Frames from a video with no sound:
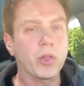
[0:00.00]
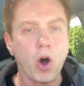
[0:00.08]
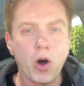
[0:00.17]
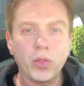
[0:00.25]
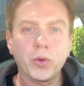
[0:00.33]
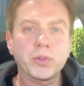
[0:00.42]
with
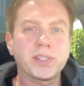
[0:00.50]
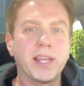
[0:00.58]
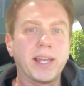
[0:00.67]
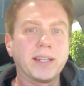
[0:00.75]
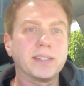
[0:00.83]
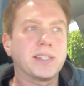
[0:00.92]
all those
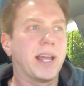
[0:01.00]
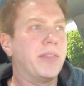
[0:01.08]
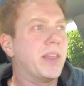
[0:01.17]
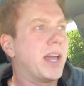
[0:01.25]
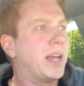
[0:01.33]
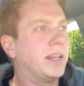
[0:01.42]
things,
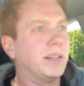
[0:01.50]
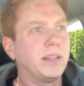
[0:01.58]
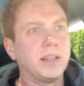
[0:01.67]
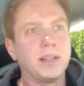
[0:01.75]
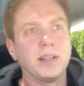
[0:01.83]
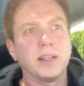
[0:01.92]
and then,